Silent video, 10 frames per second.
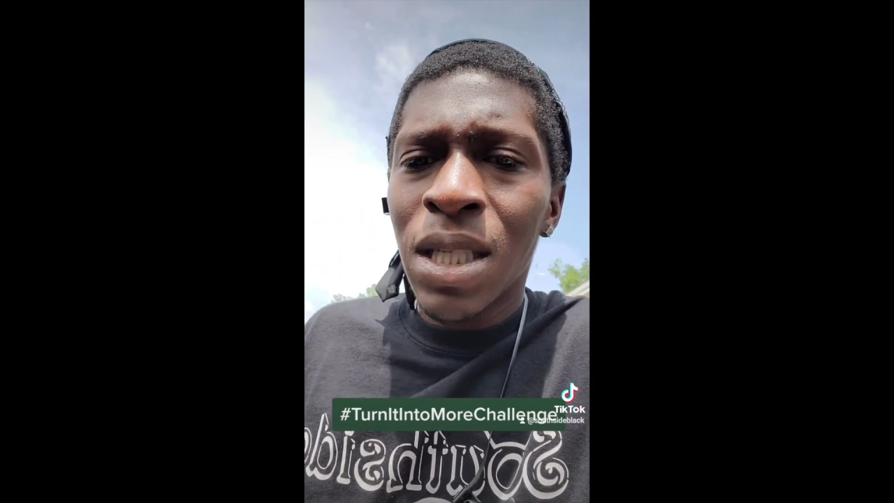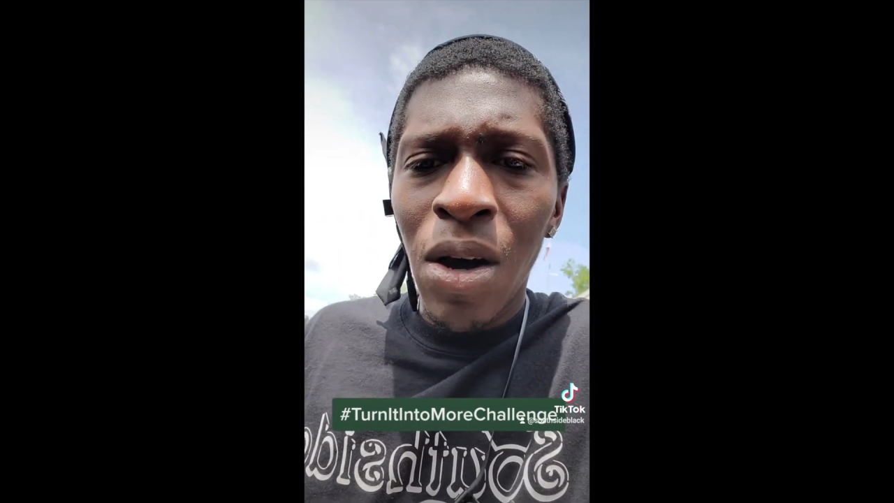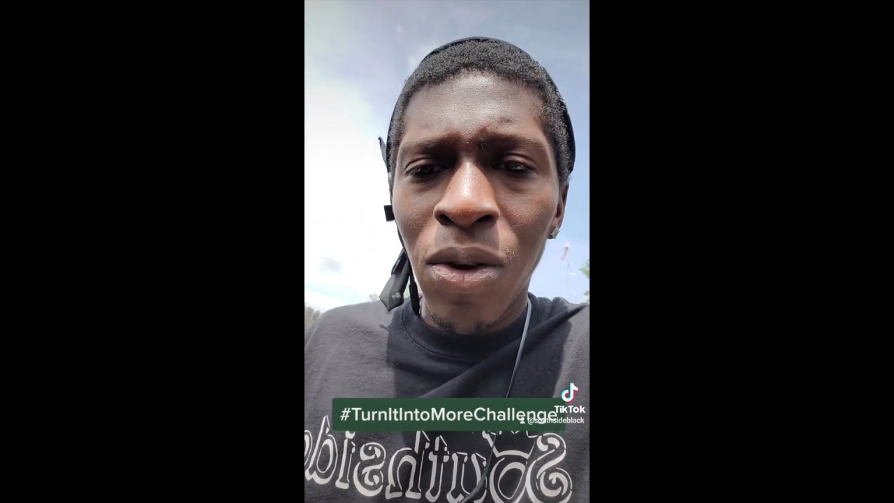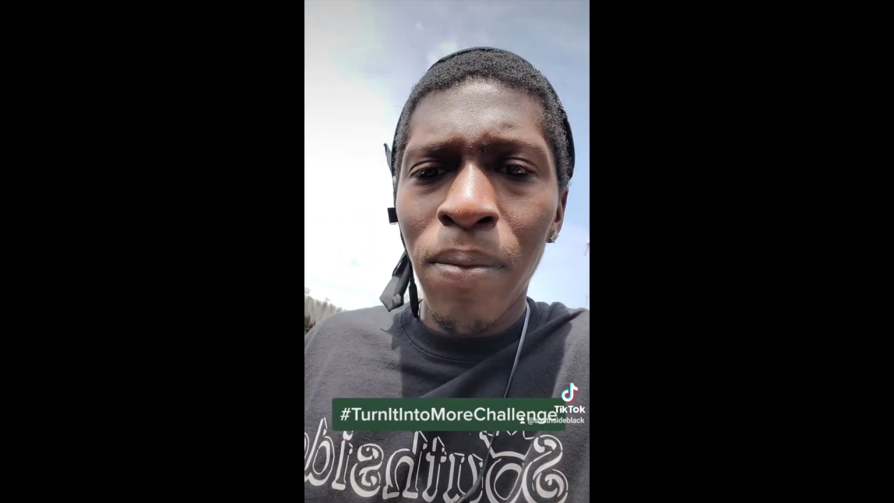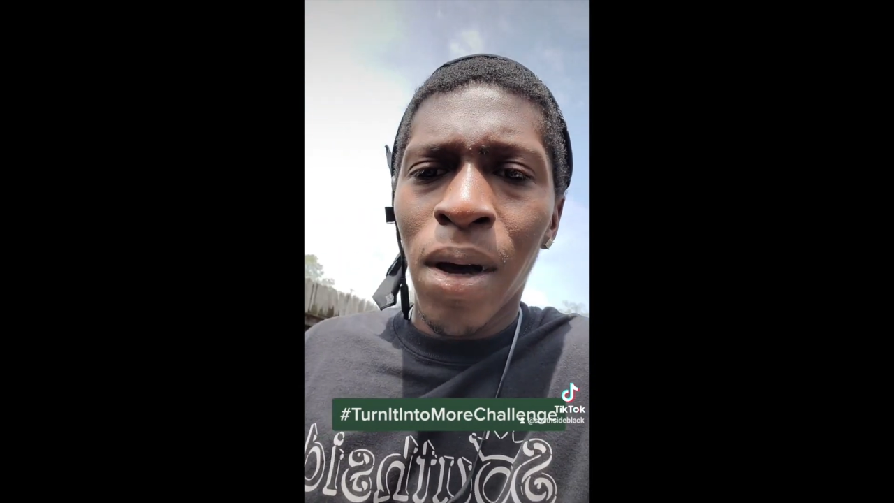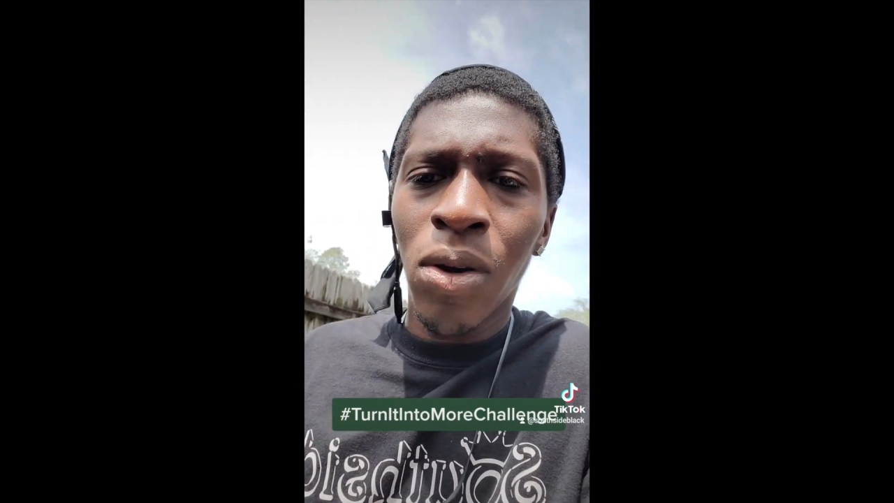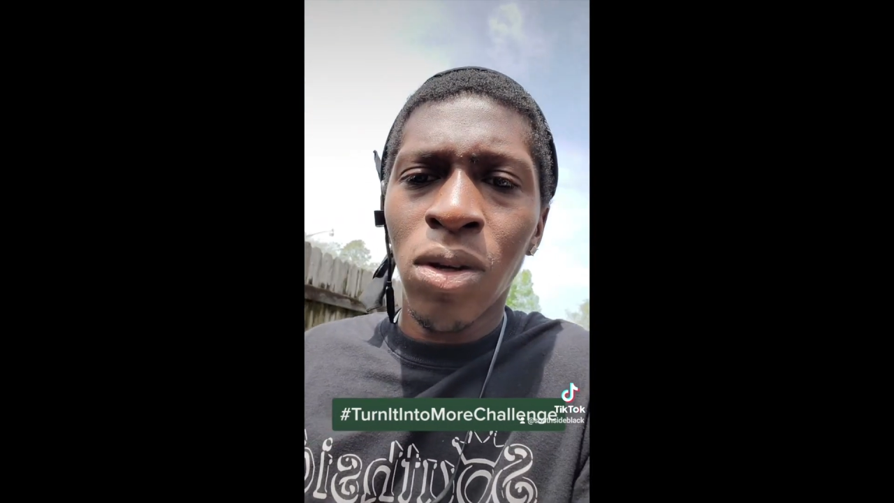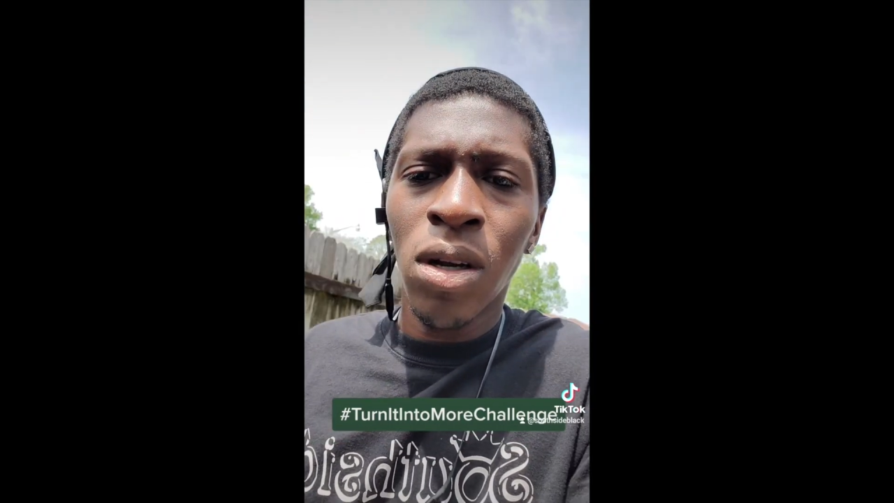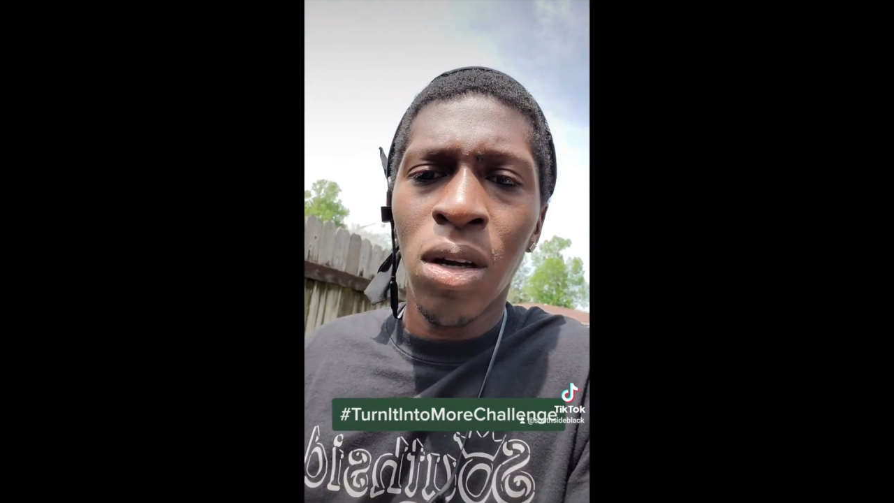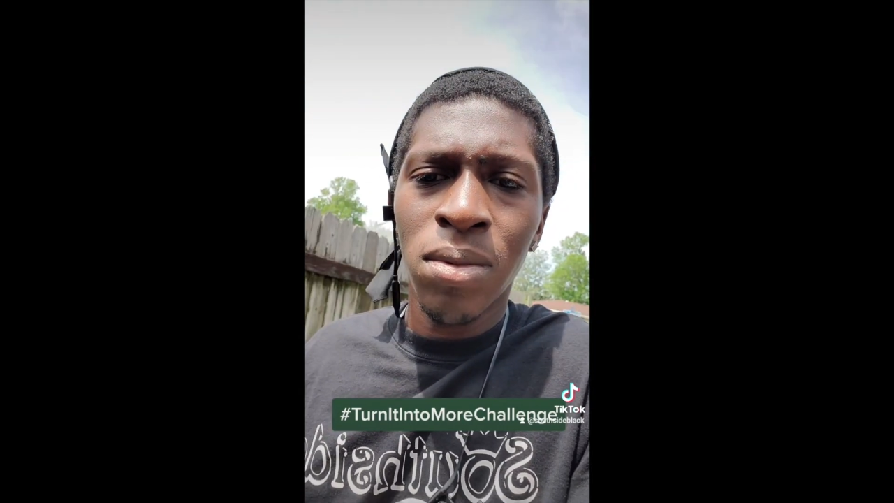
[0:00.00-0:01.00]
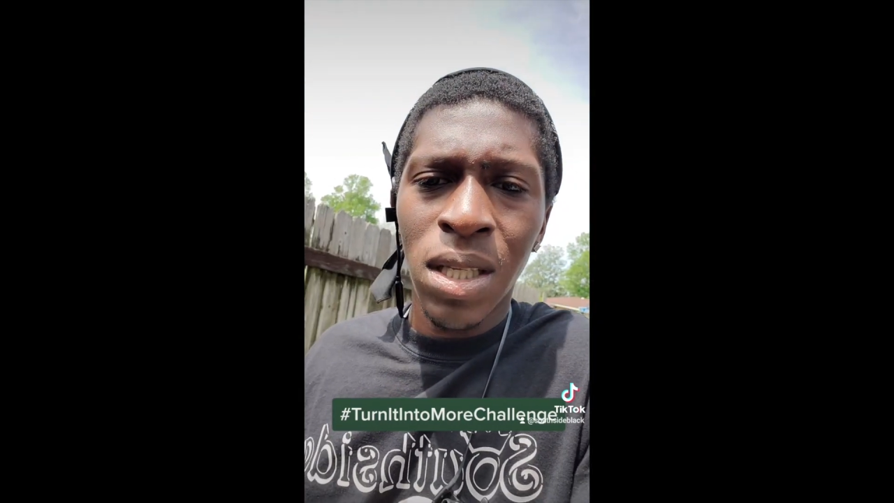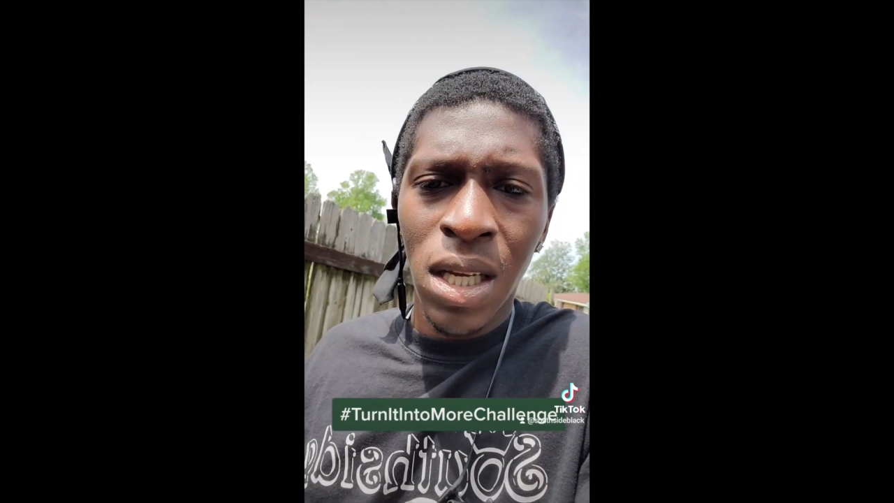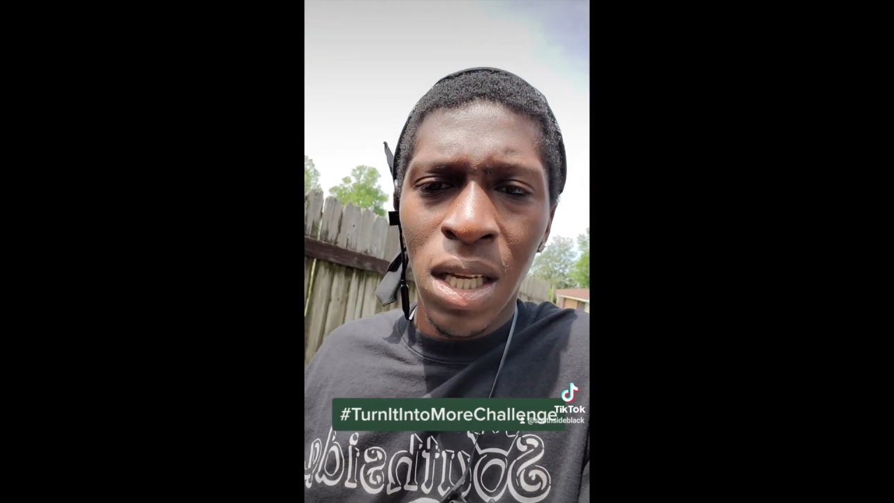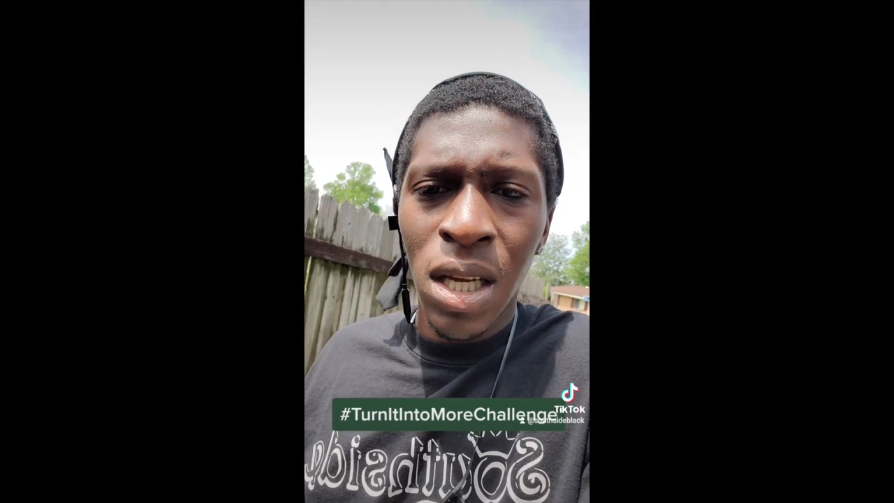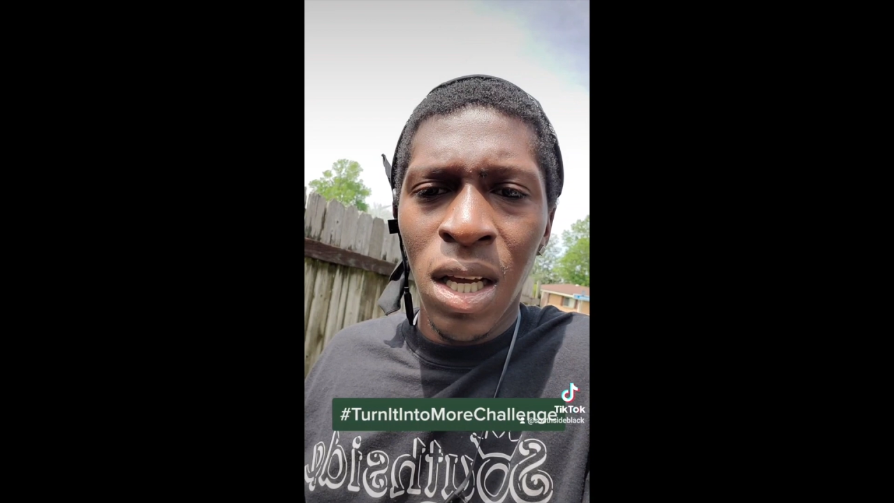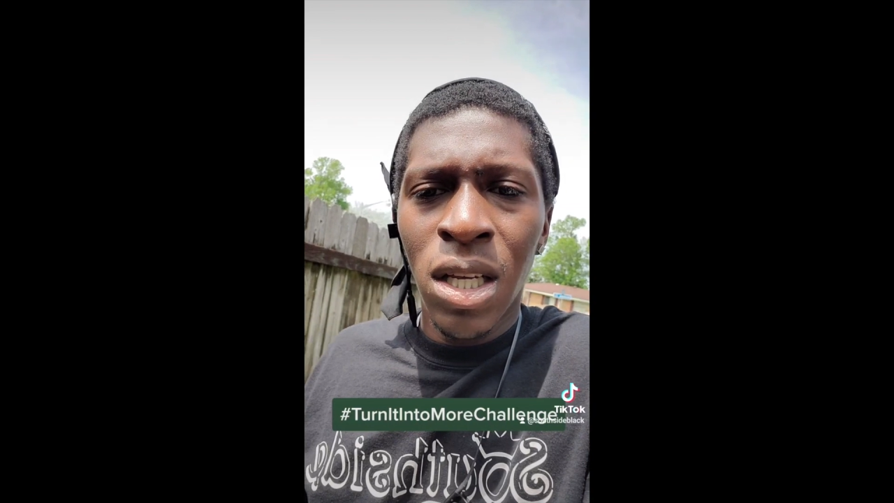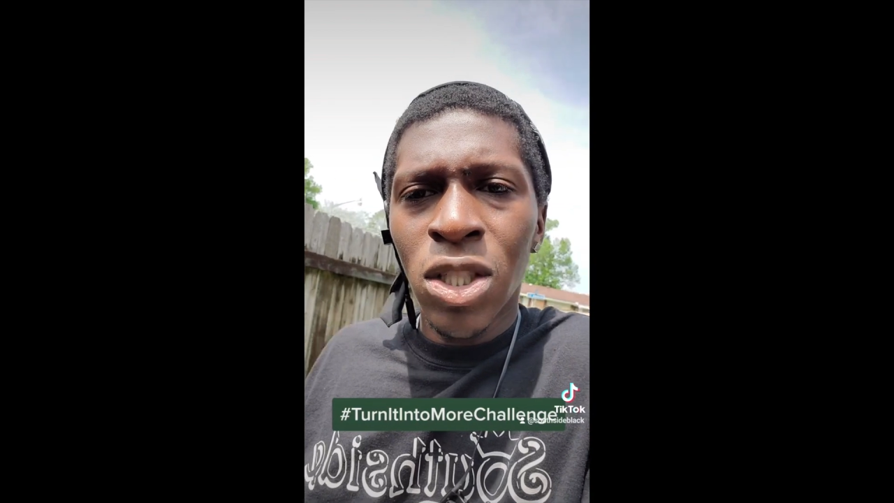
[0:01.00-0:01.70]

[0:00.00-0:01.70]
talking about, you know what I'm saying?